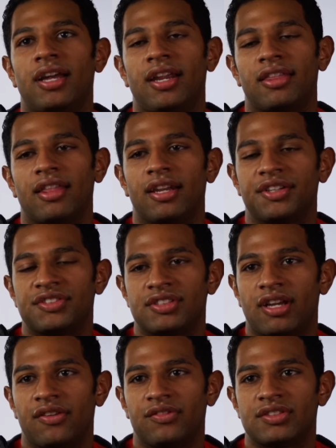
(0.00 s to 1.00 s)
that athletics is
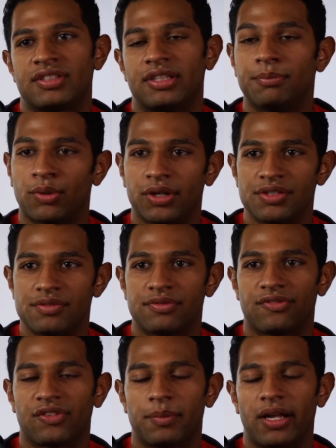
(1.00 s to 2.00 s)
obviously important
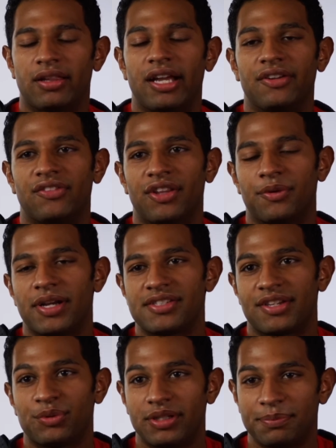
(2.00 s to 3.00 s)
for my life, otherwise
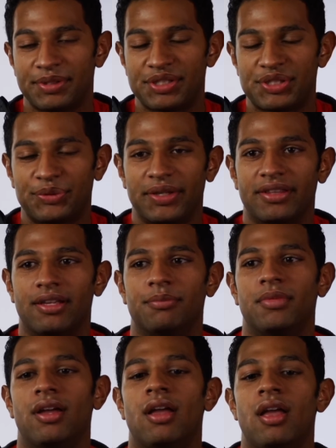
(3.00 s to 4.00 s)
I wouldn't be doing
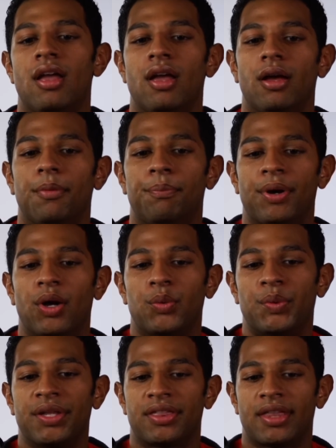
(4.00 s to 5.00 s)
them. But
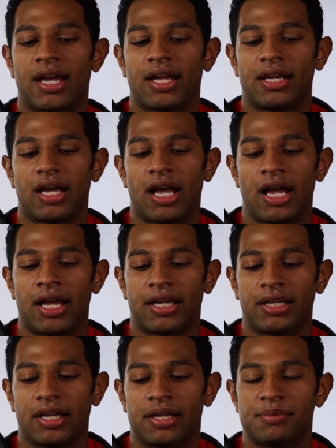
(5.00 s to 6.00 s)
with that,
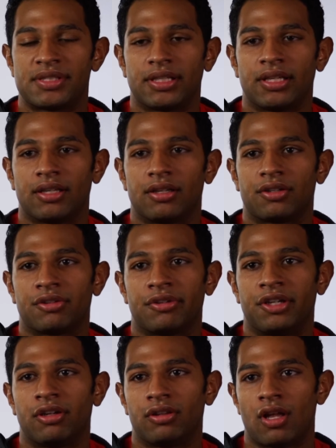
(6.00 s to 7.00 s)
I am seeking a
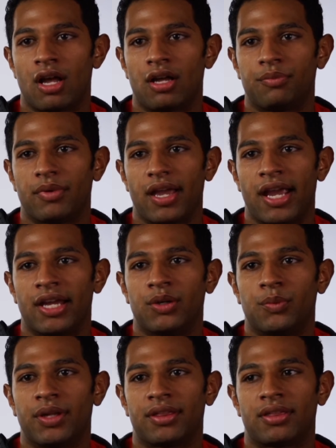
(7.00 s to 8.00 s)
career in law,
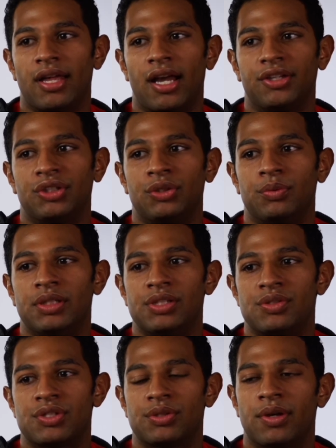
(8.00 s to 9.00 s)
and with that, you
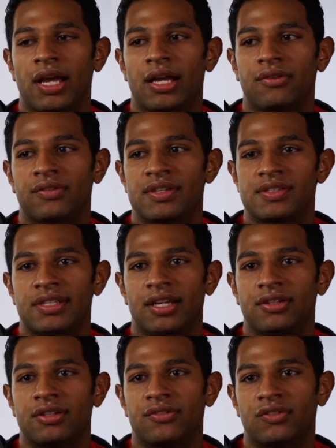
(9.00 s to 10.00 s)
need to have a
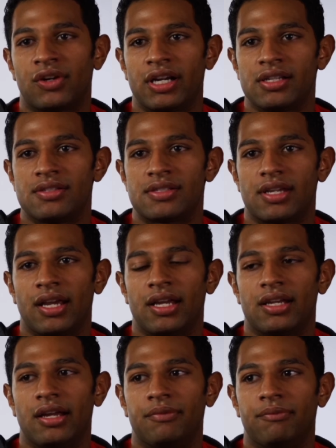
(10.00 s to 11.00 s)
standard of grades,
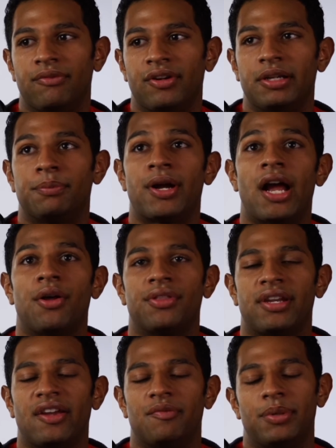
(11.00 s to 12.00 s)
and I'm very proud
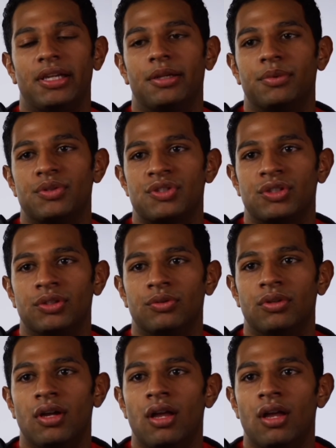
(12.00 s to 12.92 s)
that I've been able to